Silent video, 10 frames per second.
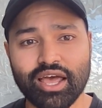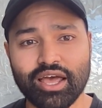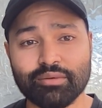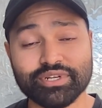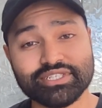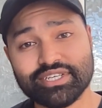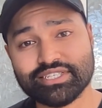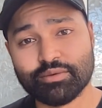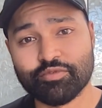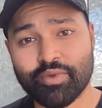Uh, but to see
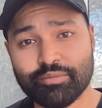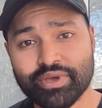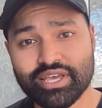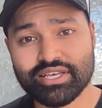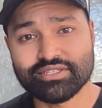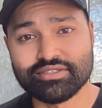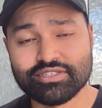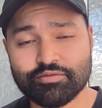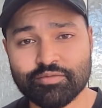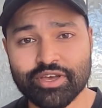some of my peers and
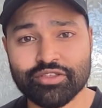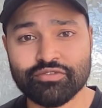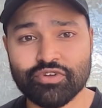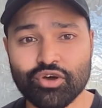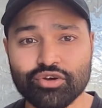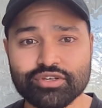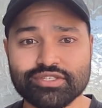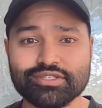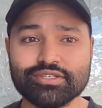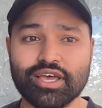some of my other
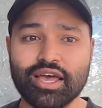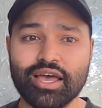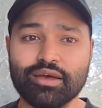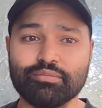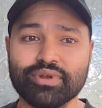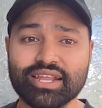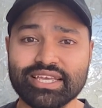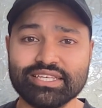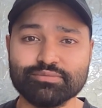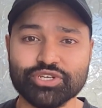vlogs, uh,
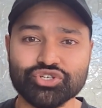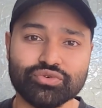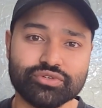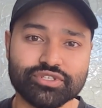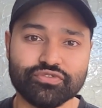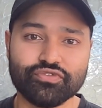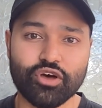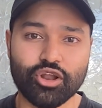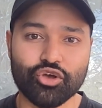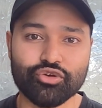please be sure to
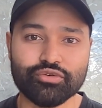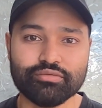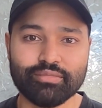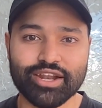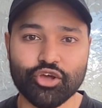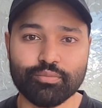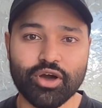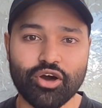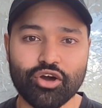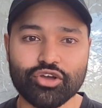follow Menlo
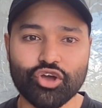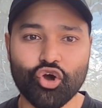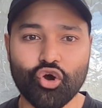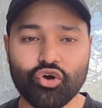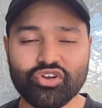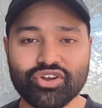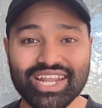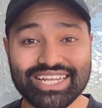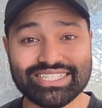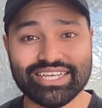Park on
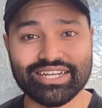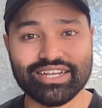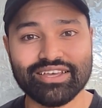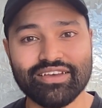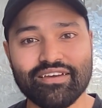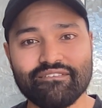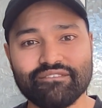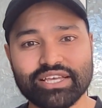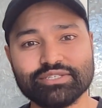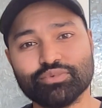LinkedIn,
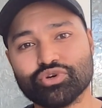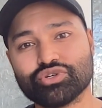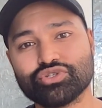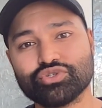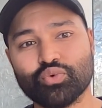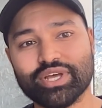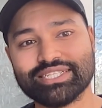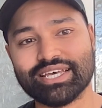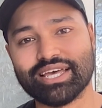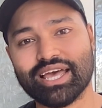Facebook,
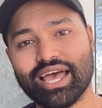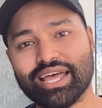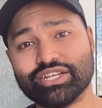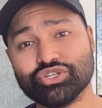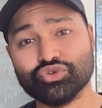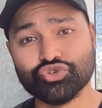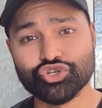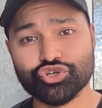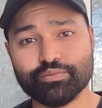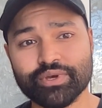Twitter and
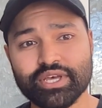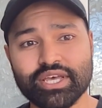YouTube